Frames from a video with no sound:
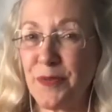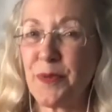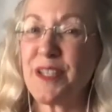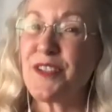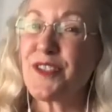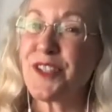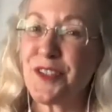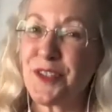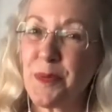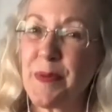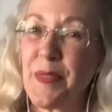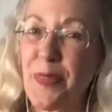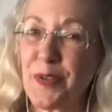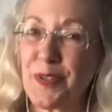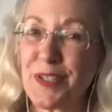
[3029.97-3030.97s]
We usually do them
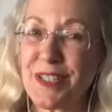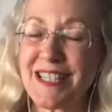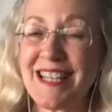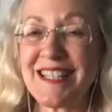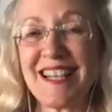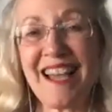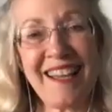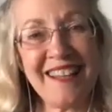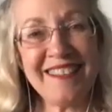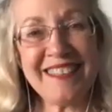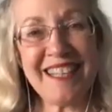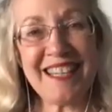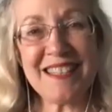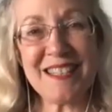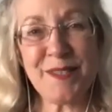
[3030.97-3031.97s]
on Thursdays. I kind of
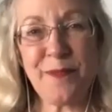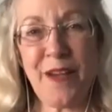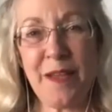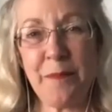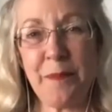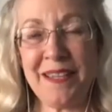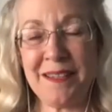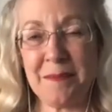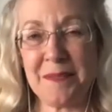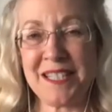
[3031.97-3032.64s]
like this 5 p.m.